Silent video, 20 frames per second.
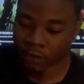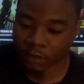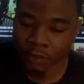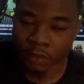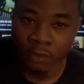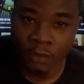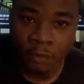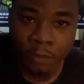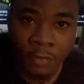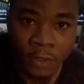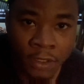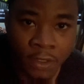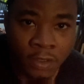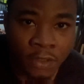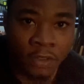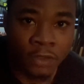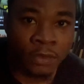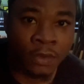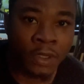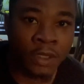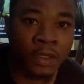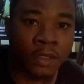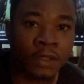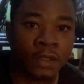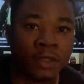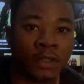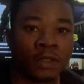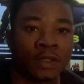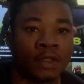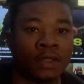little business right
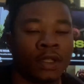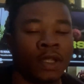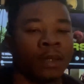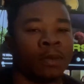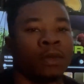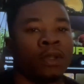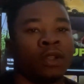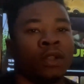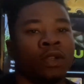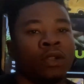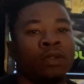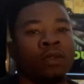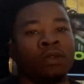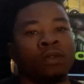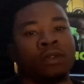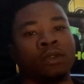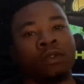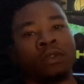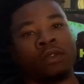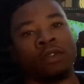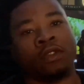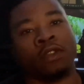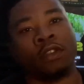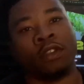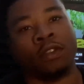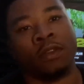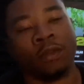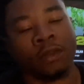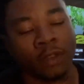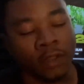here, just let me know.
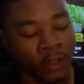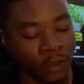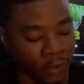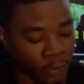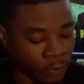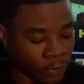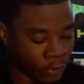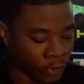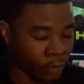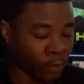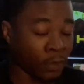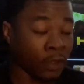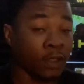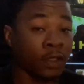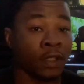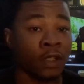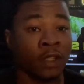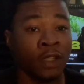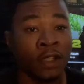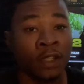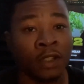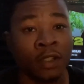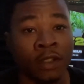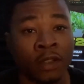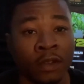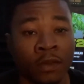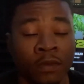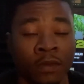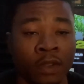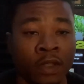It's pretty much the end of the
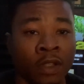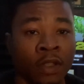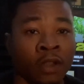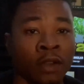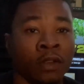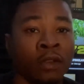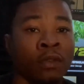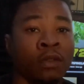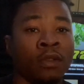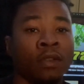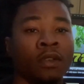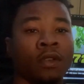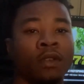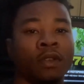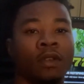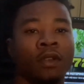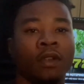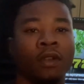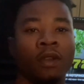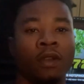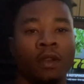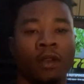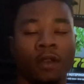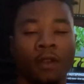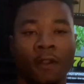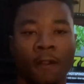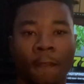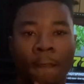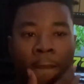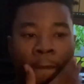video.
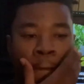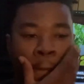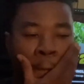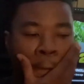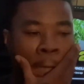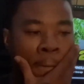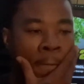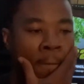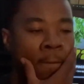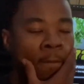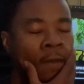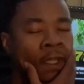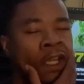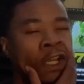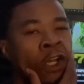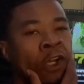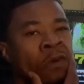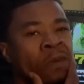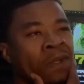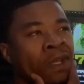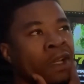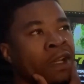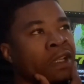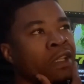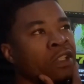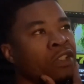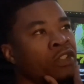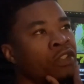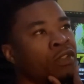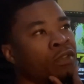uh, I hope y'all
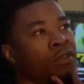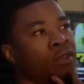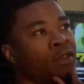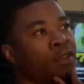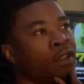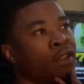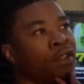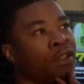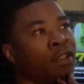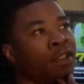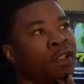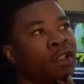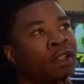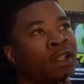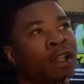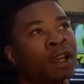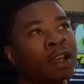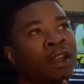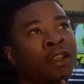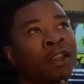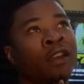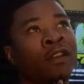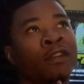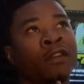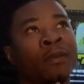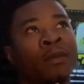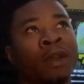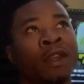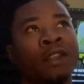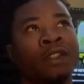enjoyed, took a lot of
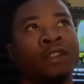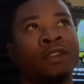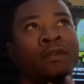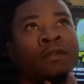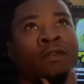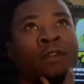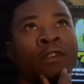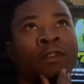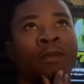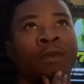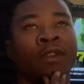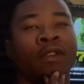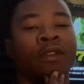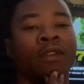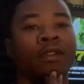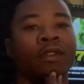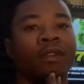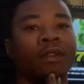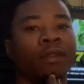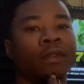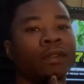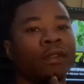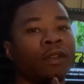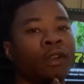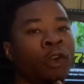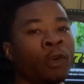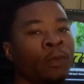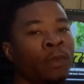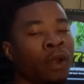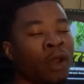information from it.
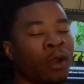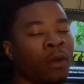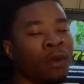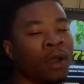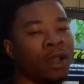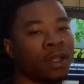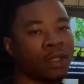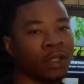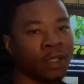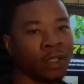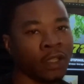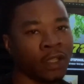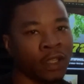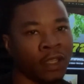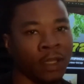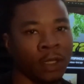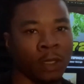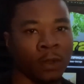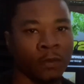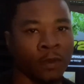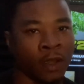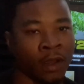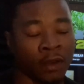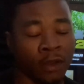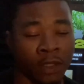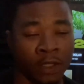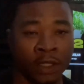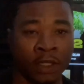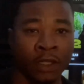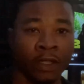Hope y'all watched to the end. If y'all
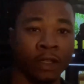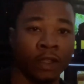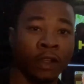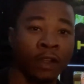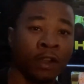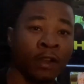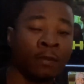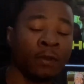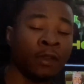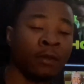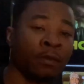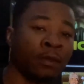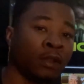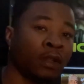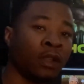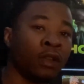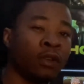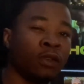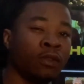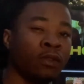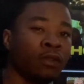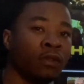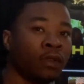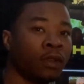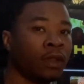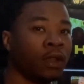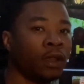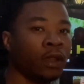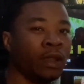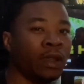did, comment below,
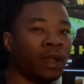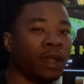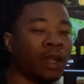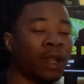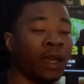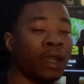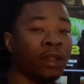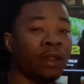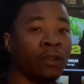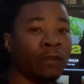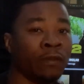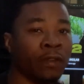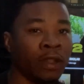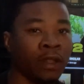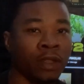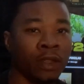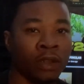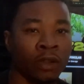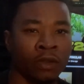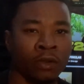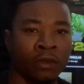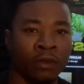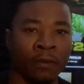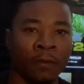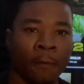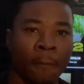like the video,